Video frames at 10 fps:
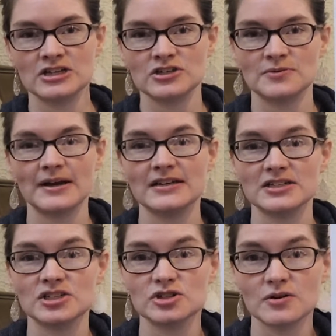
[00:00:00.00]
So you might
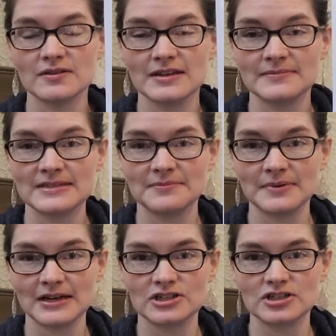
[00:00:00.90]
just show them some
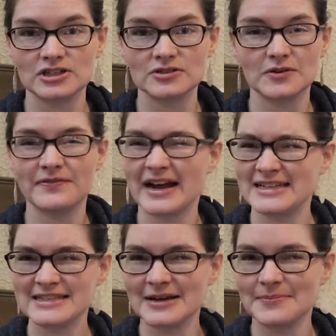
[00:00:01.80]
pictures or
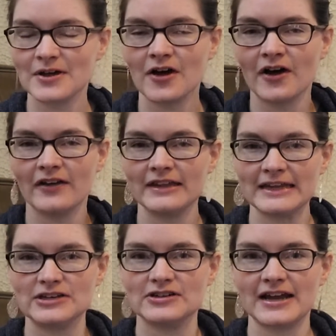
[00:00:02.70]
find some on the
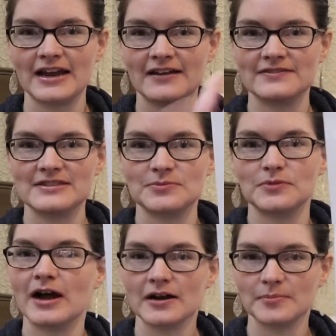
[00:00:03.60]
internet of some
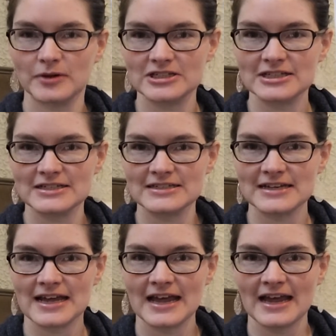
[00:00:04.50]
rock bridges
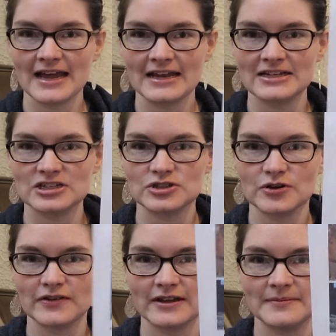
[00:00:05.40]
and just
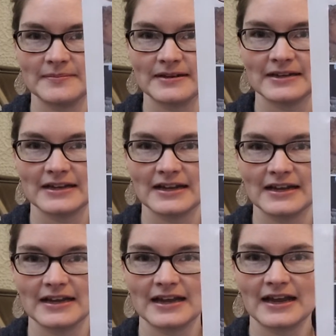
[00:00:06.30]
show them
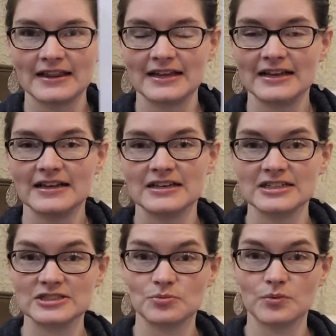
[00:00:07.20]
and then
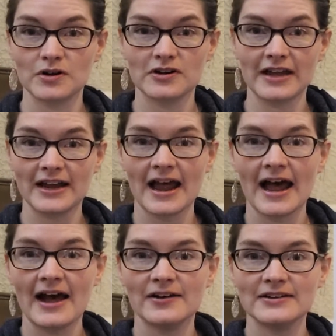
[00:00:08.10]
just wonder like
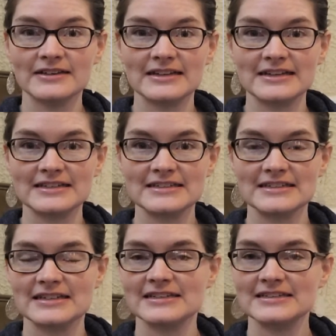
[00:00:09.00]
how do these
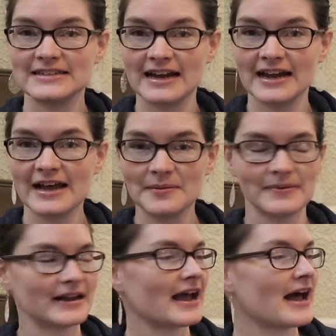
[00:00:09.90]
stay up?
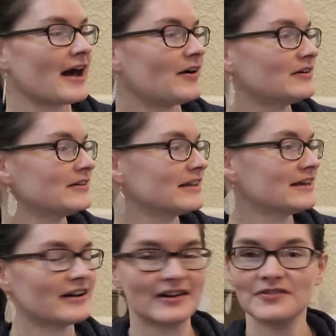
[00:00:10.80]
Like how do
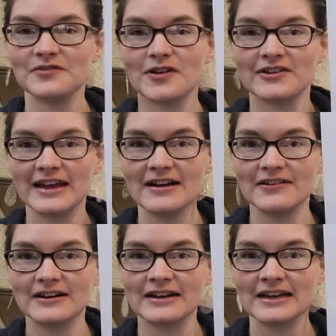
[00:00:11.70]
they not fall down?